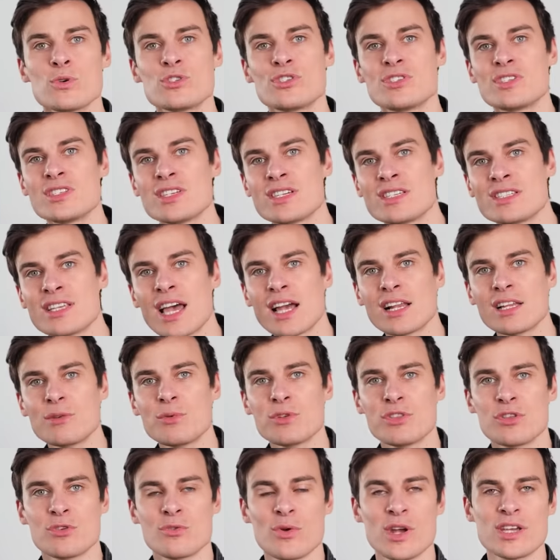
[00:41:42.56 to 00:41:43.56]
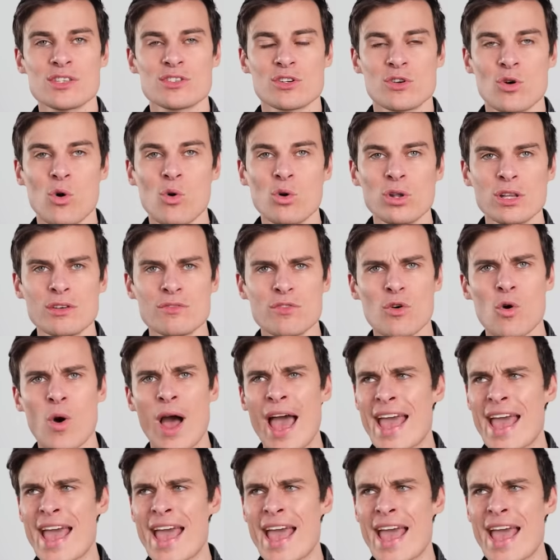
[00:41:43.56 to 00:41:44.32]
which is exactly what the Greens are calling for,